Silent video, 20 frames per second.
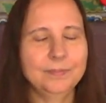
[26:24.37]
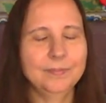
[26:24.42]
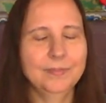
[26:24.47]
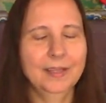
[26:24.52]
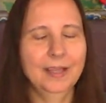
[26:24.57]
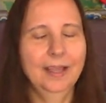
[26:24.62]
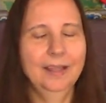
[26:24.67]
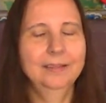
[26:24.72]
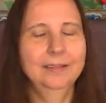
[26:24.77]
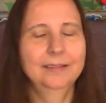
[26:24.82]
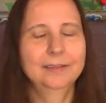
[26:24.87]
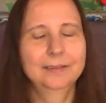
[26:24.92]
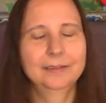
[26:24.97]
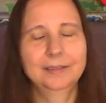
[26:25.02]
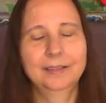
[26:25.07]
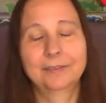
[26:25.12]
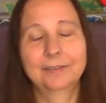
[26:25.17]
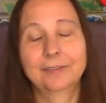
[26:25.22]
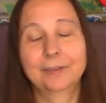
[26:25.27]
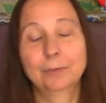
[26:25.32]
And
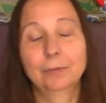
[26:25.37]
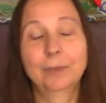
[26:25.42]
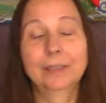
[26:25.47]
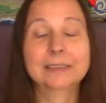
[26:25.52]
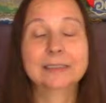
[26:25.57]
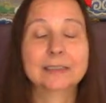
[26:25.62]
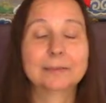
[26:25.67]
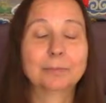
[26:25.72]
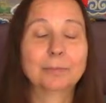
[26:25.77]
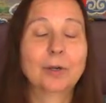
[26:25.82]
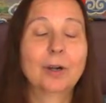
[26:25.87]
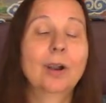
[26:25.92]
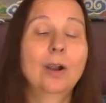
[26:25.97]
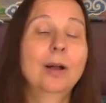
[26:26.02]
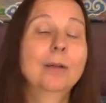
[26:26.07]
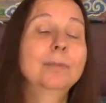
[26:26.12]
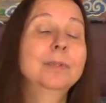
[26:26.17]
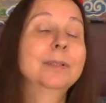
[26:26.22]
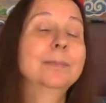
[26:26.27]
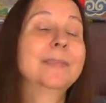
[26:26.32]
if it was a
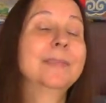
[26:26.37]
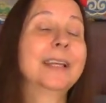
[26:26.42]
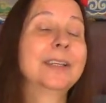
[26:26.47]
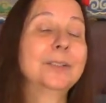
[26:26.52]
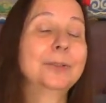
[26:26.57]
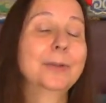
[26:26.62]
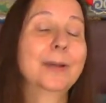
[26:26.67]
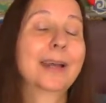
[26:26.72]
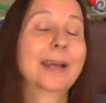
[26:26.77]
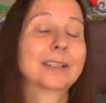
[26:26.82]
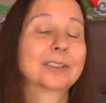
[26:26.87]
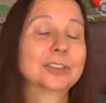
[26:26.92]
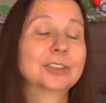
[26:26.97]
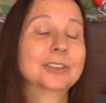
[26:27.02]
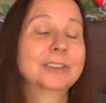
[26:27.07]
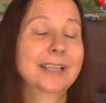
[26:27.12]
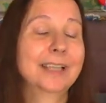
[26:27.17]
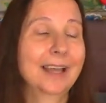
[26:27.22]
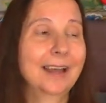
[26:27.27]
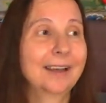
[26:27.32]
problem that you
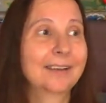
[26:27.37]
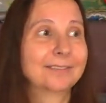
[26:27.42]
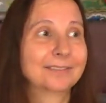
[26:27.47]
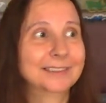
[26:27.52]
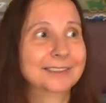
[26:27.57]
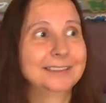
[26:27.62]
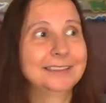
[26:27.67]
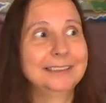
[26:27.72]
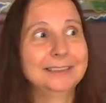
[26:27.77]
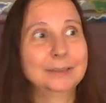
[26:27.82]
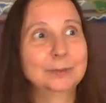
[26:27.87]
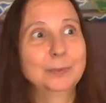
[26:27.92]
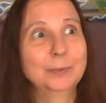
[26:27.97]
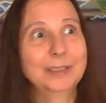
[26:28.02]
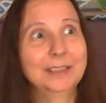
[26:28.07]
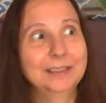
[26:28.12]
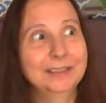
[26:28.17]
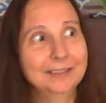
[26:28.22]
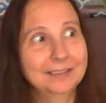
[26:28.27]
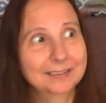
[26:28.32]
actually have to deal
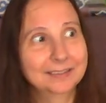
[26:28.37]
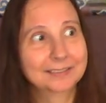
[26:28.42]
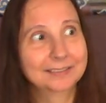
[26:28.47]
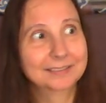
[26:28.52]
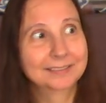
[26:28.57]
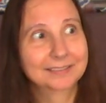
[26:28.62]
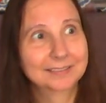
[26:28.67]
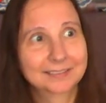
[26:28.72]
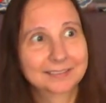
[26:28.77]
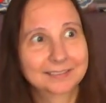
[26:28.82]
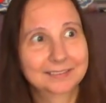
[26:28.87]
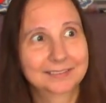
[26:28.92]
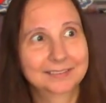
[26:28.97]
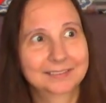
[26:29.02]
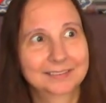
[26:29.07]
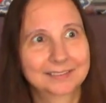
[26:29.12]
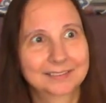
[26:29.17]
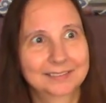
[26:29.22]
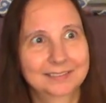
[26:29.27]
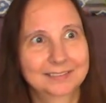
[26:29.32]
with,
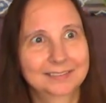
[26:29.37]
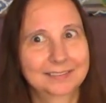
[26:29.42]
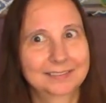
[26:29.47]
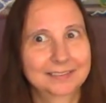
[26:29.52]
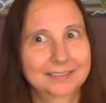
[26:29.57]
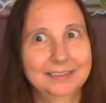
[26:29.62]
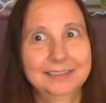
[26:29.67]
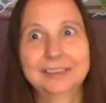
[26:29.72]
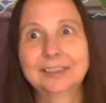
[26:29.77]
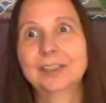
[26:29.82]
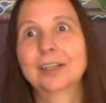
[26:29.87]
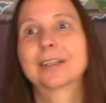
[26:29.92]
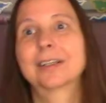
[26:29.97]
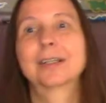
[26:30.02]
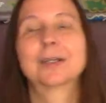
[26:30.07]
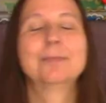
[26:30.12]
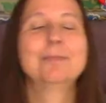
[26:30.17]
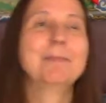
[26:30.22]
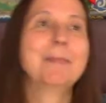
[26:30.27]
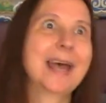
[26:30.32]
it's not going
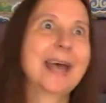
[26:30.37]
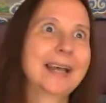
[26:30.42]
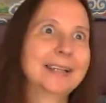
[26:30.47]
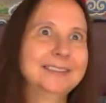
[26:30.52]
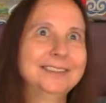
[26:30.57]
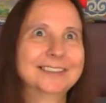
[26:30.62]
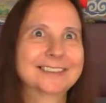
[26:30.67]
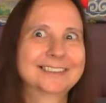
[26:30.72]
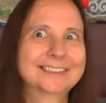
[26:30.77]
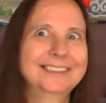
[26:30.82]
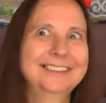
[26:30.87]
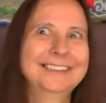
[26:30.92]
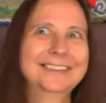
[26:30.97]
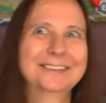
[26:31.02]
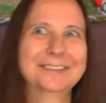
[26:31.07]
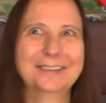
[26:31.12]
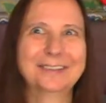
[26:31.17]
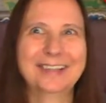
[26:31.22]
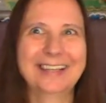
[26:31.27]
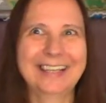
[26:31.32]
to magically go
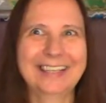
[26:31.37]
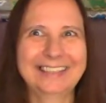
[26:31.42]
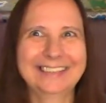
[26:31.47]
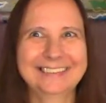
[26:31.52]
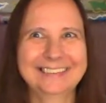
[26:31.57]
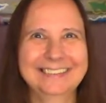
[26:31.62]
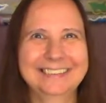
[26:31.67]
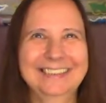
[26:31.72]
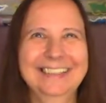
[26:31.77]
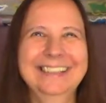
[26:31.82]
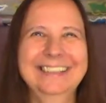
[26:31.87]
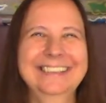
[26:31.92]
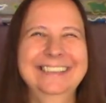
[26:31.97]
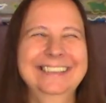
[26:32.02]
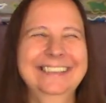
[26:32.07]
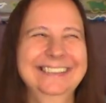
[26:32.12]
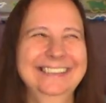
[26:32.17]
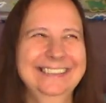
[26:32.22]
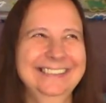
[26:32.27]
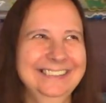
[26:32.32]
away.
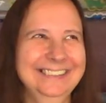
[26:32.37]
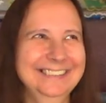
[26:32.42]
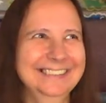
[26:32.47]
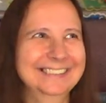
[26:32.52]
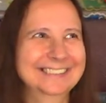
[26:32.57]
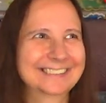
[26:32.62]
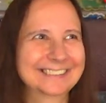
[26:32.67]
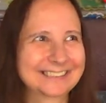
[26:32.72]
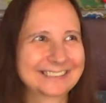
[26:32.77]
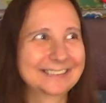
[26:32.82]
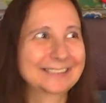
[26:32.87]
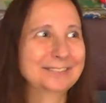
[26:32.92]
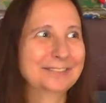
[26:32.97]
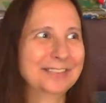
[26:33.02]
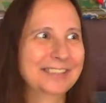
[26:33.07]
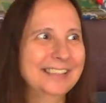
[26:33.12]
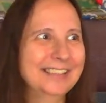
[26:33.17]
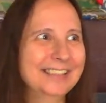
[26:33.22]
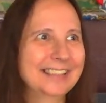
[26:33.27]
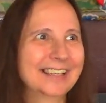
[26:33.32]
It'd still
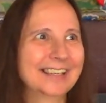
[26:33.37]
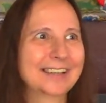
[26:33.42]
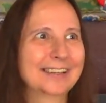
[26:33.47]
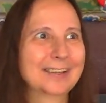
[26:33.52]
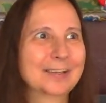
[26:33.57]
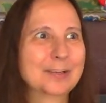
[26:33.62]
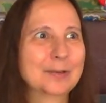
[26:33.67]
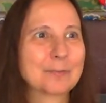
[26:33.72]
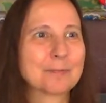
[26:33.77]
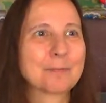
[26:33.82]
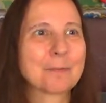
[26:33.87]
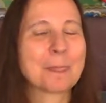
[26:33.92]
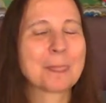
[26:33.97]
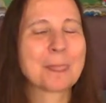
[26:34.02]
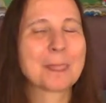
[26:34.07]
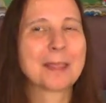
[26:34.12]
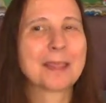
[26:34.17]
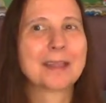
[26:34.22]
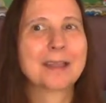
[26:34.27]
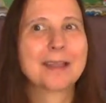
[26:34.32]
be there.
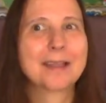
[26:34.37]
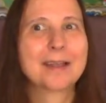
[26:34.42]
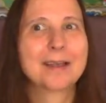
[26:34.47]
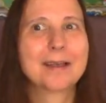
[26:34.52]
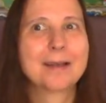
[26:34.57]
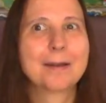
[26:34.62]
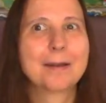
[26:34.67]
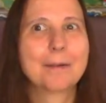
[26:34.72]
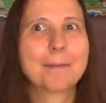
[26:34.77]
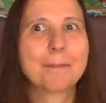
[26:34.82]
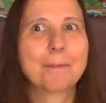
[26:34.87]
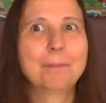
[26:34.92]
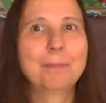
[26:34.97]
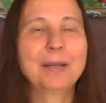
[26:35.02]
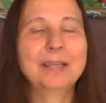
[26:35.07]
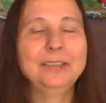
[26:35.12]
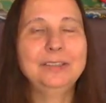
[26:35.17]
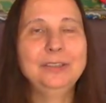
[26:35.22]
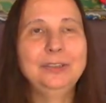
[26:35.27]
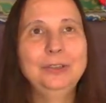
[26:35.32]

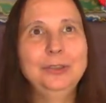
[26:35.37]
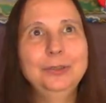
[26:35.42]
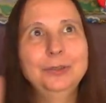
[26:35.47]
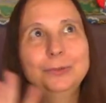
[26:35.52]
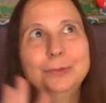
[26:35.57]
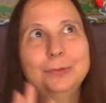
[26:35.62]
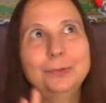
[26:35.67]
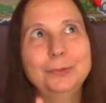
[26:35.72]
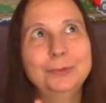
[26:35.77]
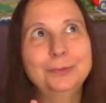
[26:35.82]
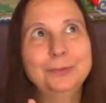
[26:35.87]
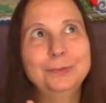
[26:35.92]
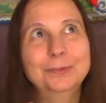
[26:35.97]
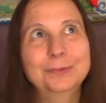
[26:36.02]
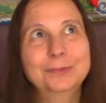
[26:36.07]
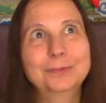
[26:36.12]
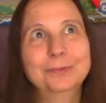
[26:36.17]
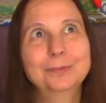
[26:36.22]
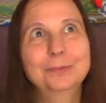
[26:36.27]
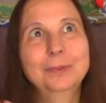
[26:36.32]
But you
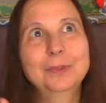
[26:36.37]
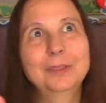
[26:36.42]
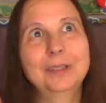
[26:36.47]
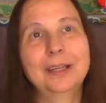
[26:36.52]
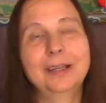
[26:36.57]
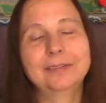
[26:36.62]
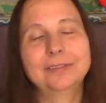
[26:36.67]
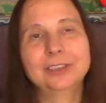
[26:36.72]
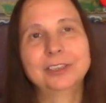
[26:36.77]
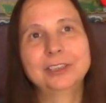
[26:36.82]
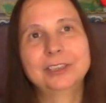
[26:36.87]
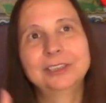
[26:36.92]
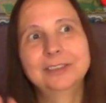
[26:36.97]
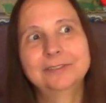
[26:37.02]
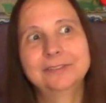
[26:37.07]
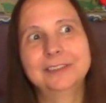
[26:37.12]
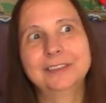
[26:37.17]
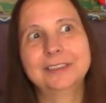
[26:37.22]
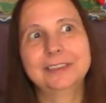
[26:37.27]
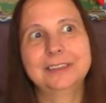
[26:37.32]
will have
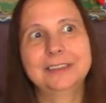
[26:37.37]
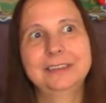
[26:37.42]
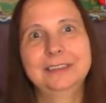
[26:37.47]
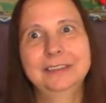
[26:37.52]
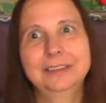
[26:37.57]
shifted.